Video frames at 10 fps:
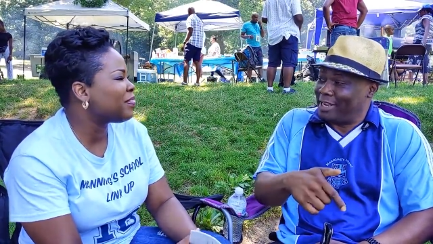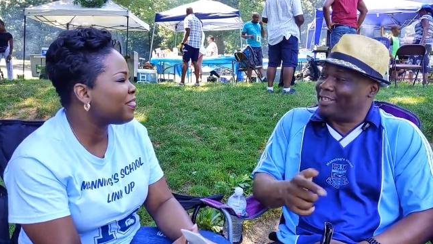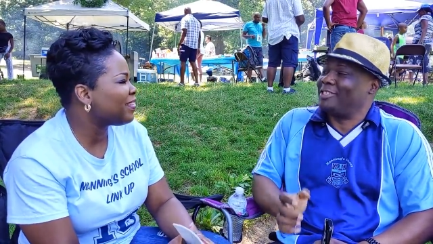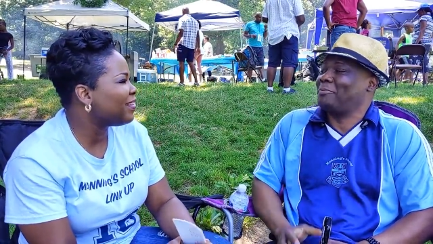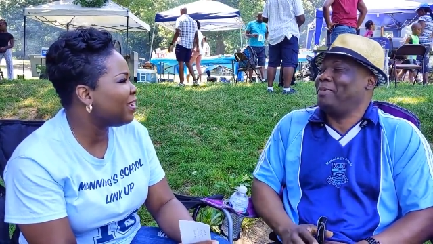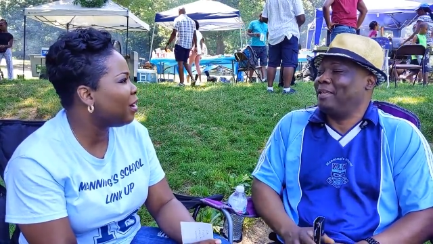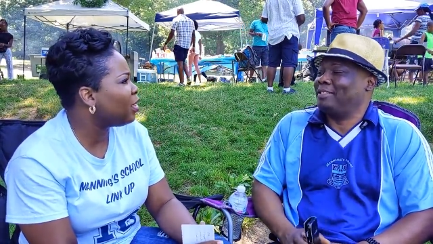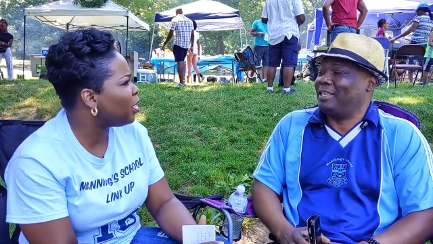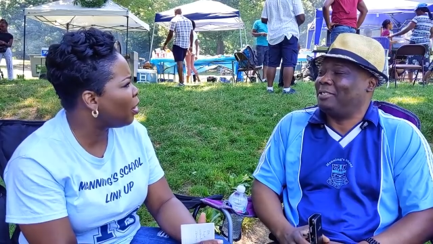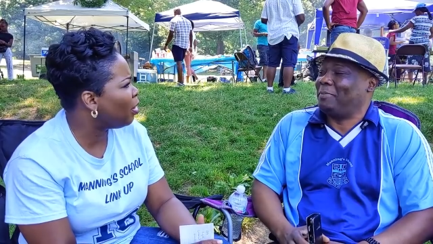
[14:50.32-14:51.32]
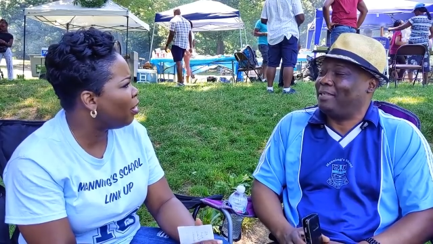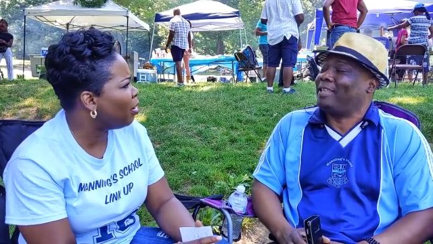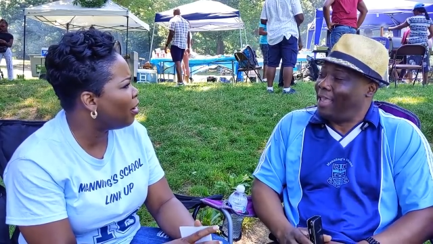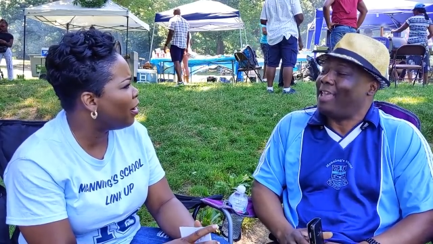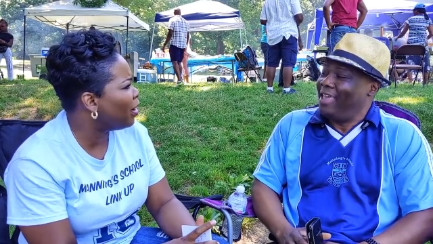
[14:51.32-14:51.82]
Speaker 1: at his, his, his
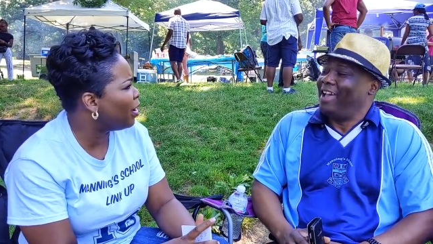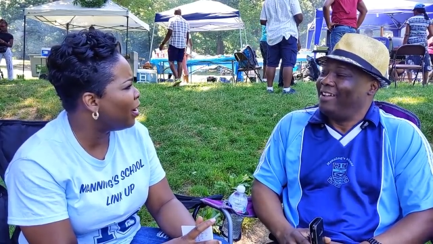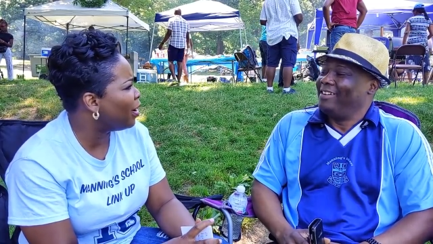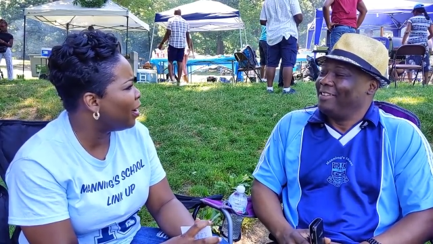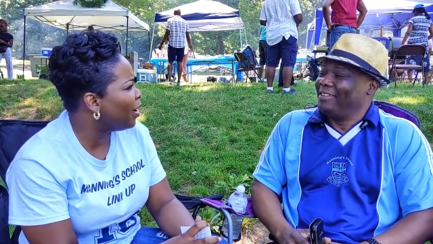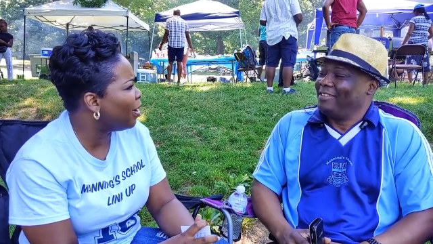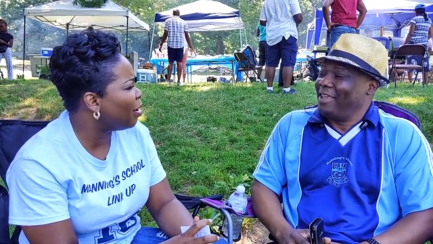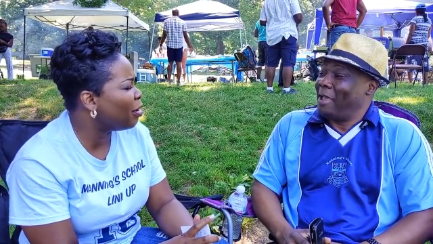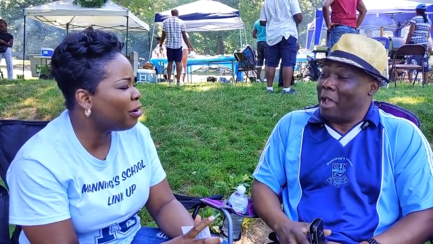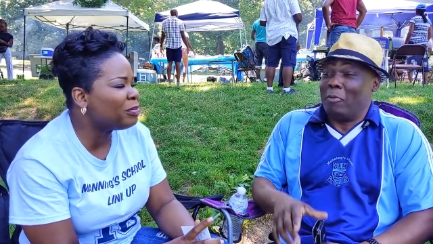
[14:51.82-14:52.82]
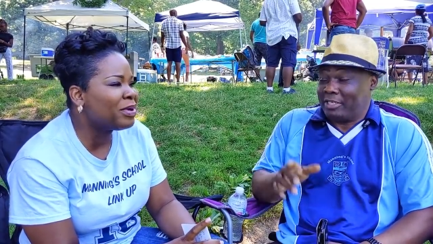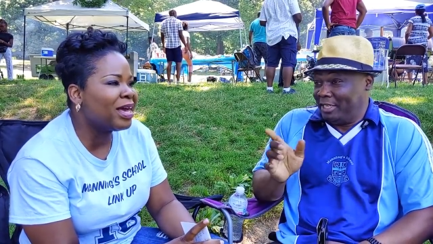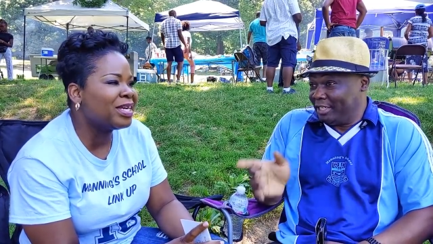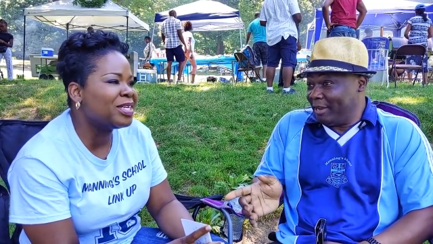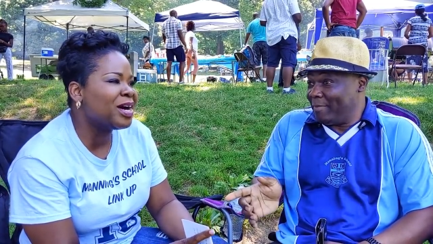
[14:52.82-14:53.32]
place. Yeah,
Speaker 2: yeah.
Speaker 1: Oh, I was
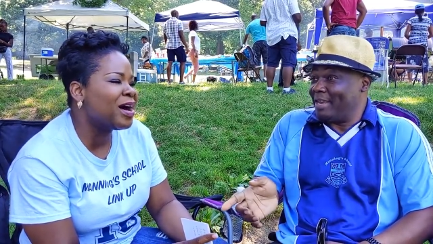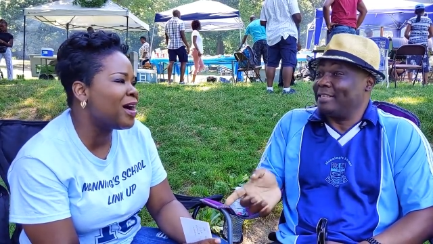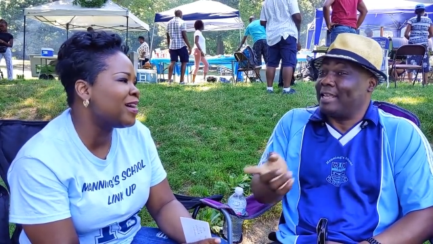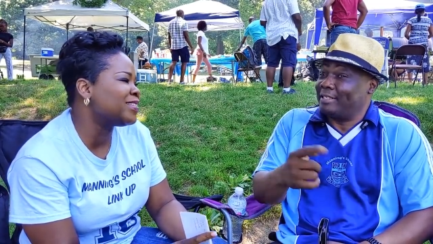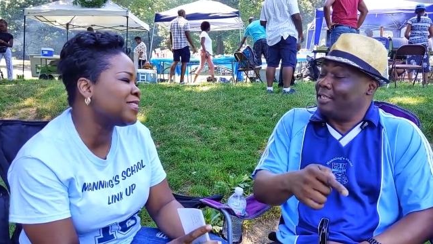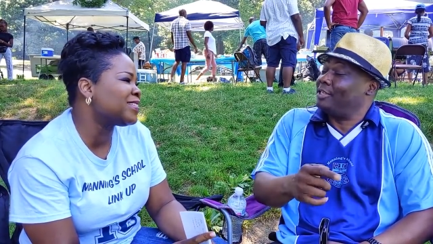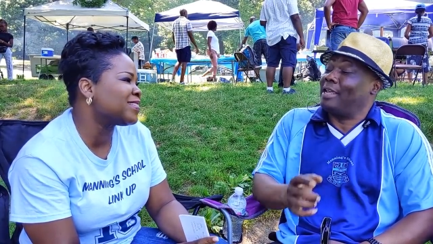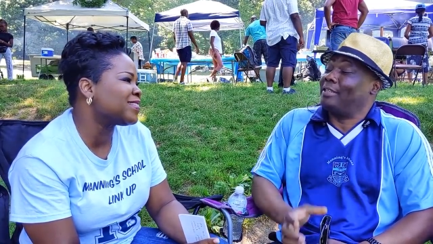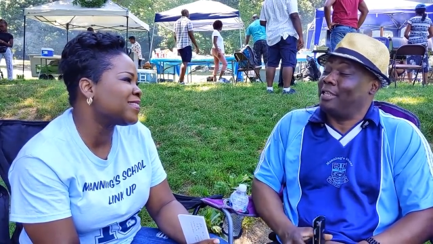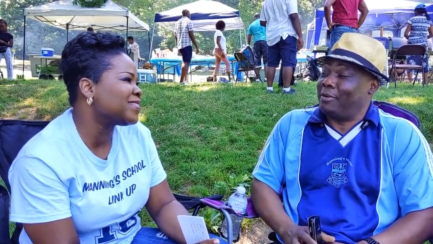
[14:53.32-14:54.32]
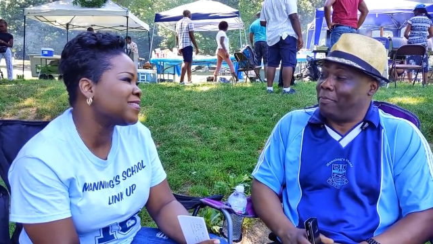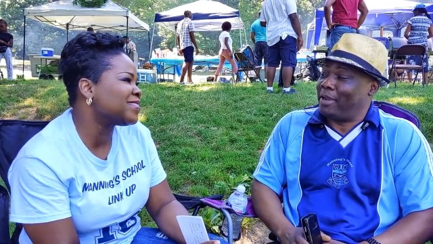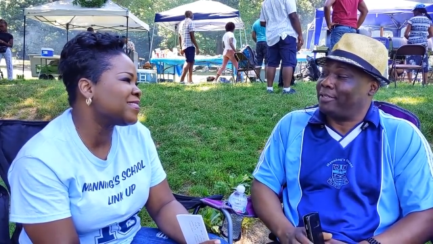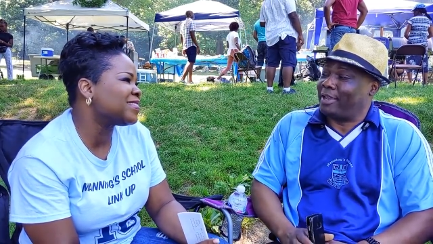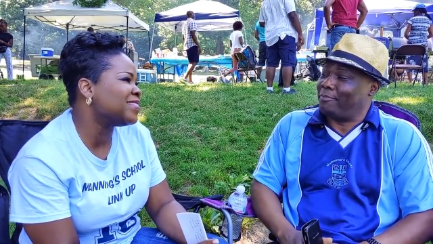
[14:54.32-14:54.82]
teaching God. at Manning's and teaching at there
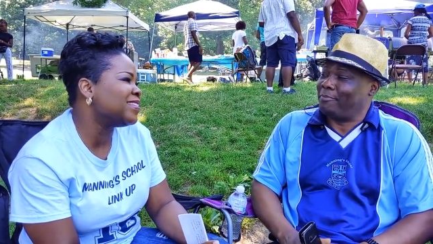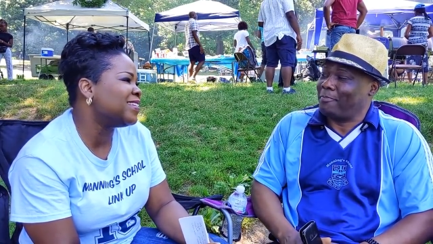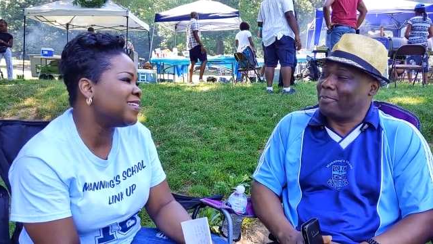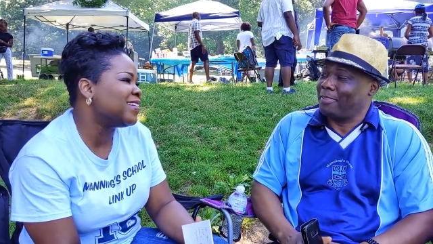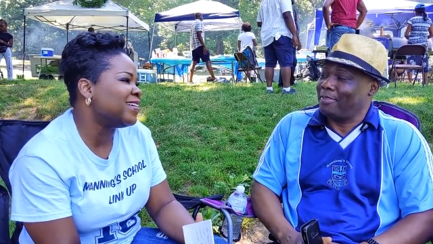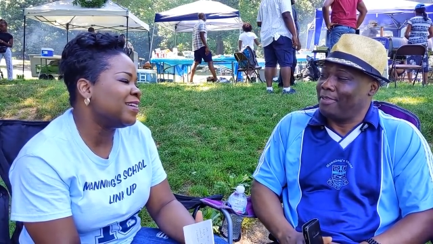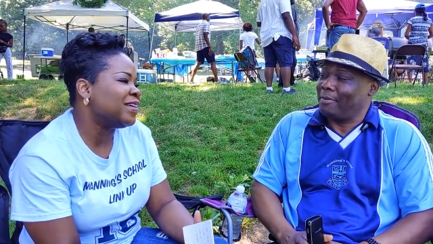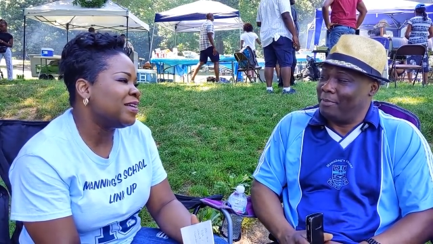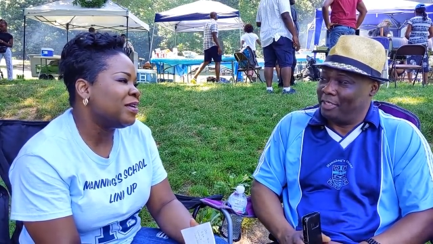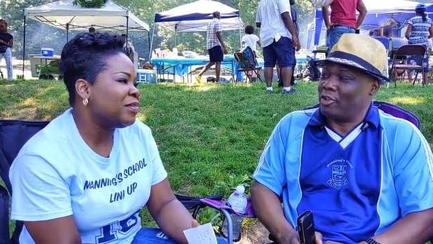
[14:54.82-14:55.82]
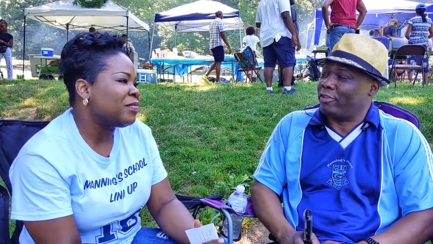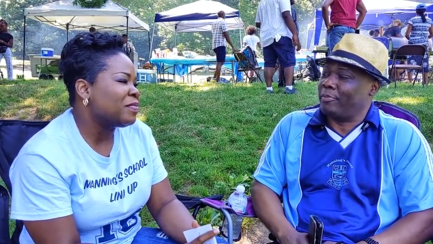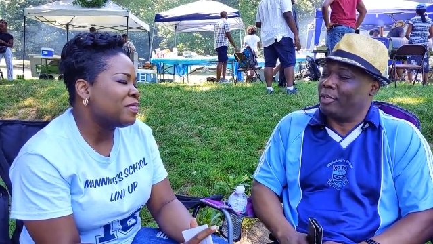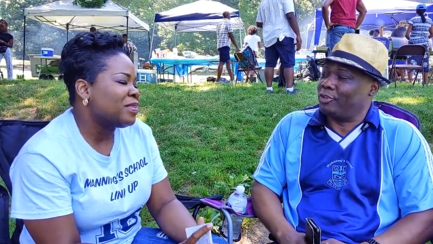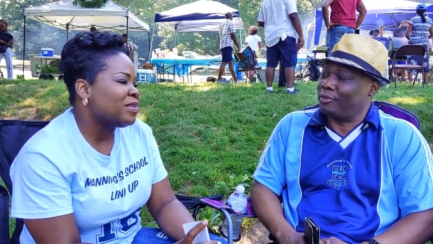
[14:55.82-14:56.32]
part time. Yeah, business
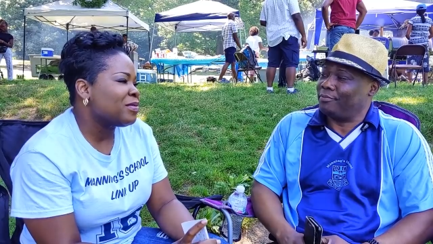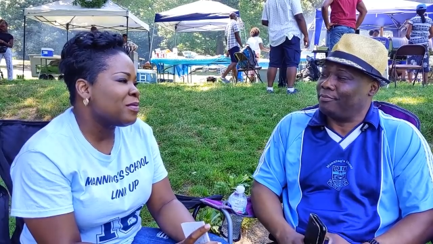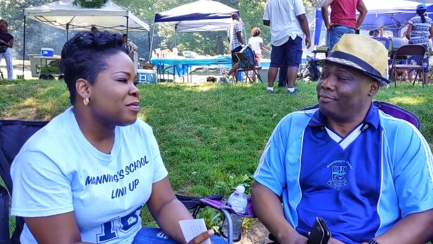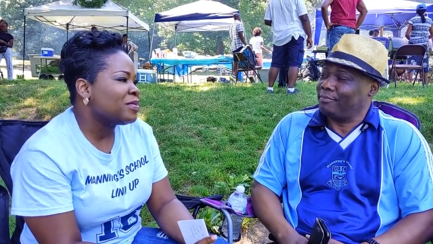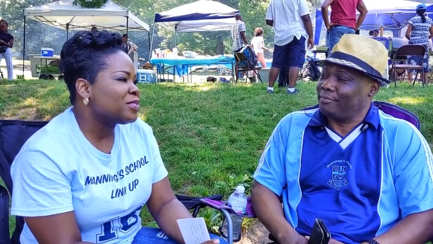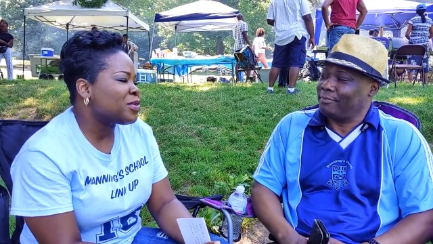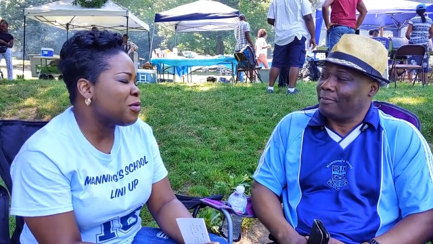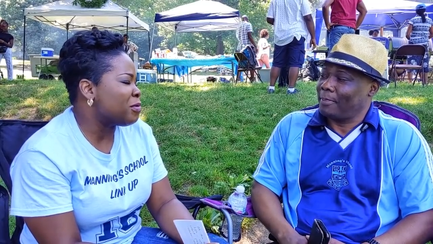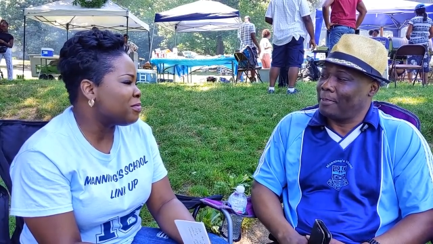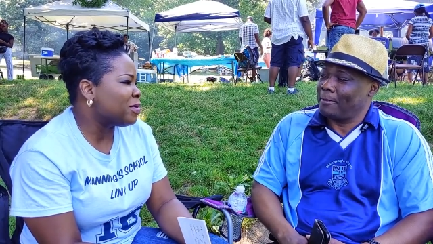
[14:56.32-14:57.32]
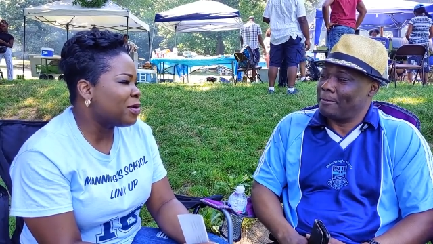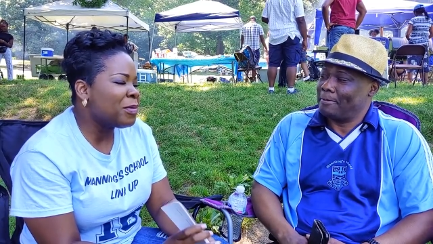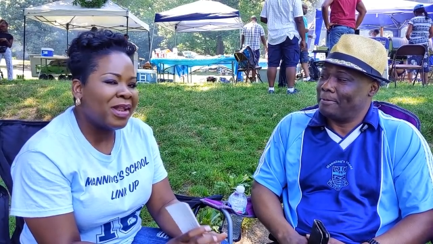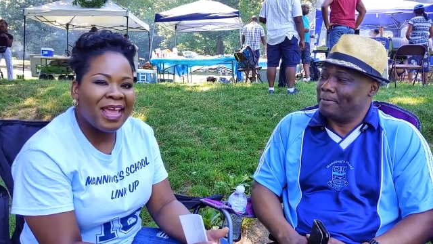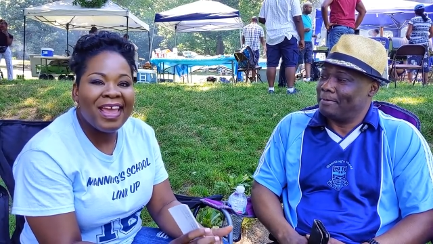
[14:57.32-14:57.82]
automation.
Speaker 2: So, yeah. What a
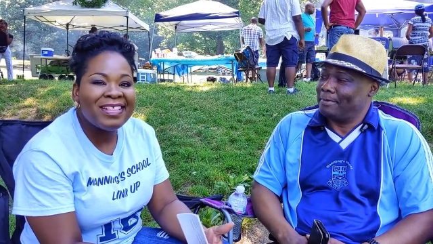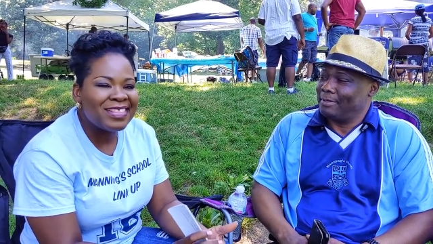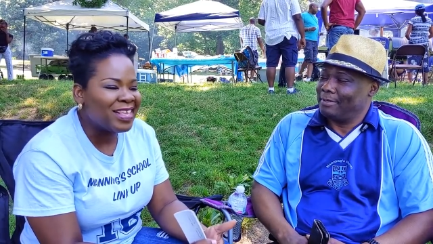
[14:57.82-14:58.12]
way to end